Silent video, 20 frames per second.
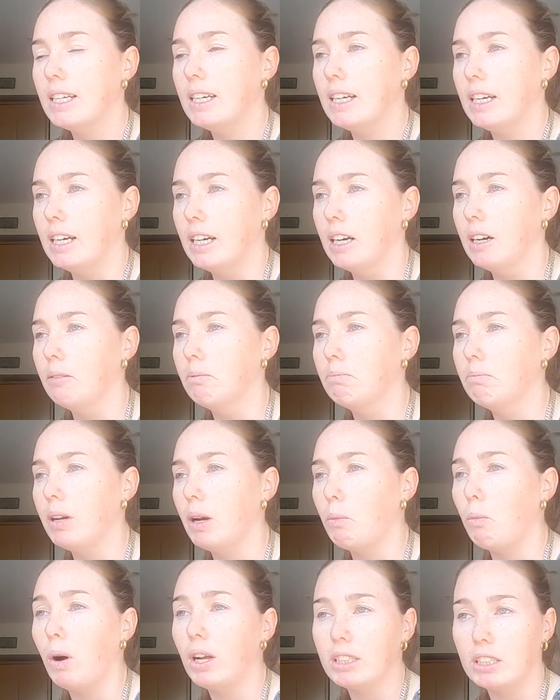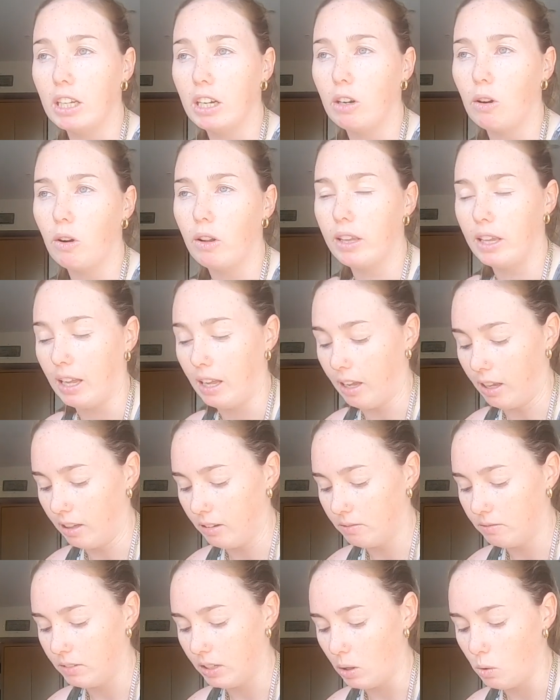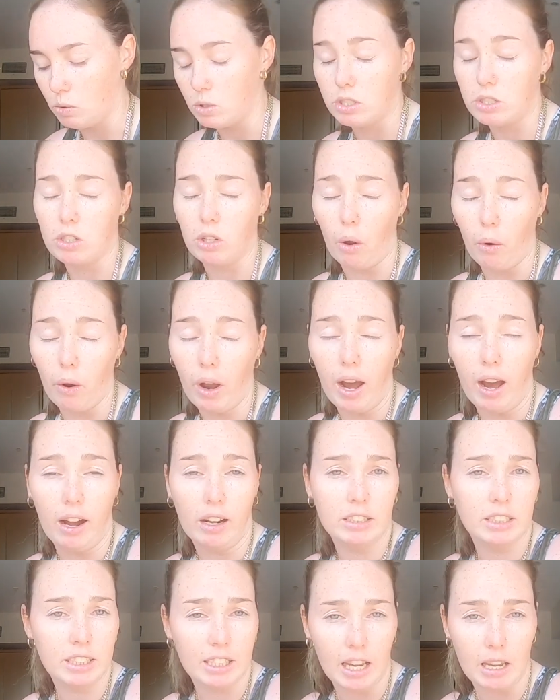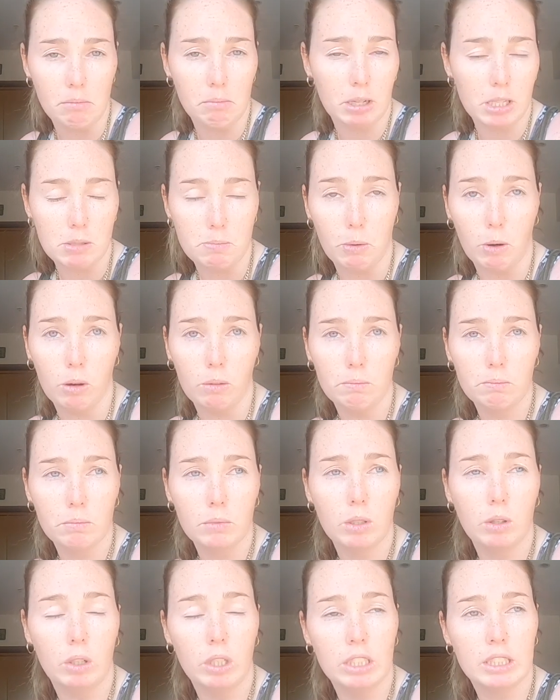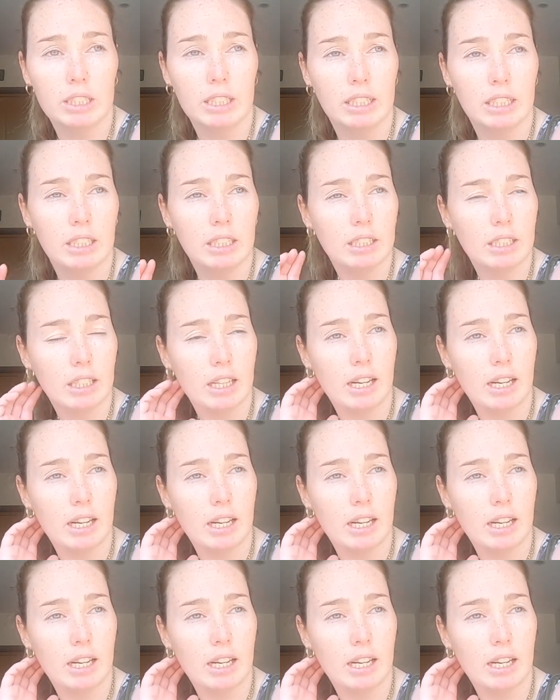And once I got there, it was so hard to keep my spot, honestly.